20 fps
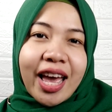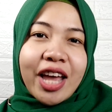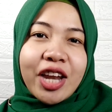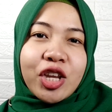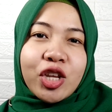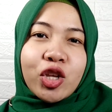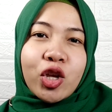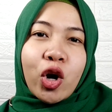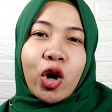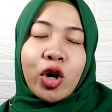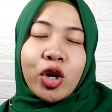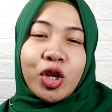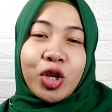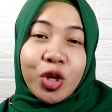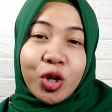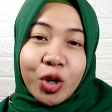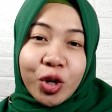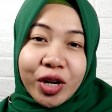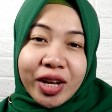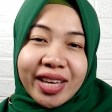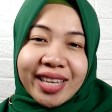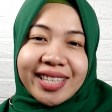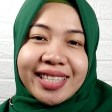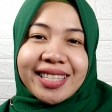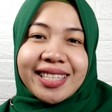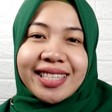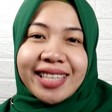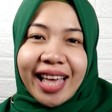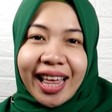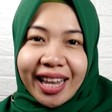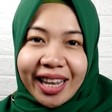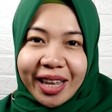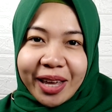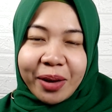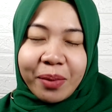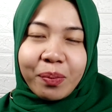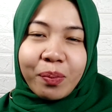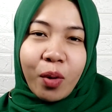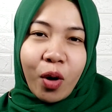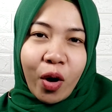and your unique
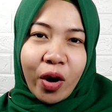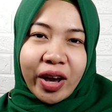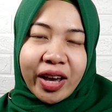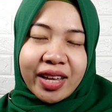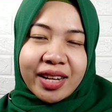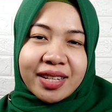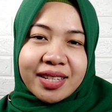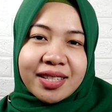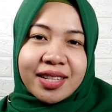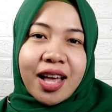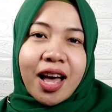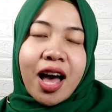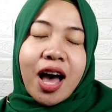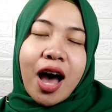selling points.